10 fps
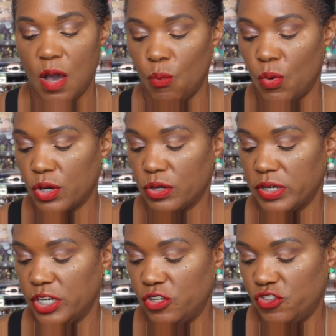one
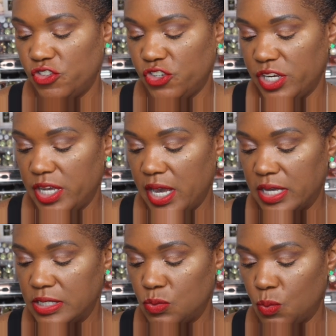on each cheek
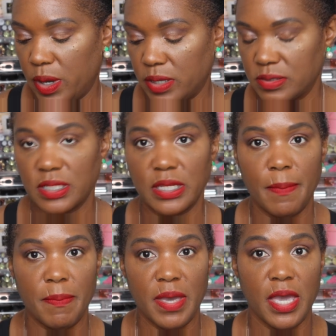as well. So
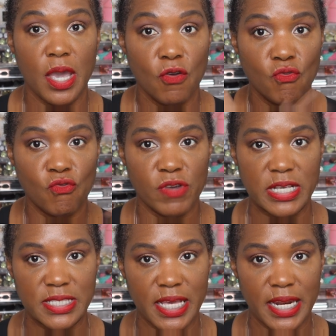let me
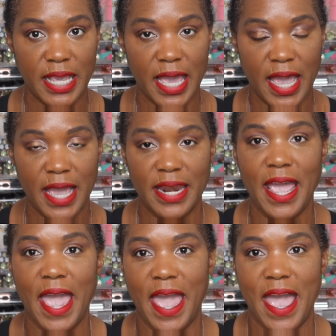reset
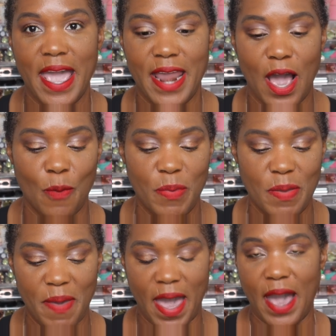again and I'll
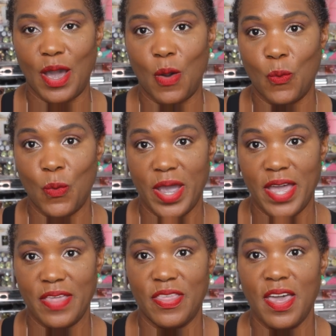be back
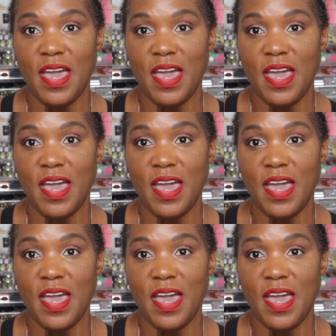with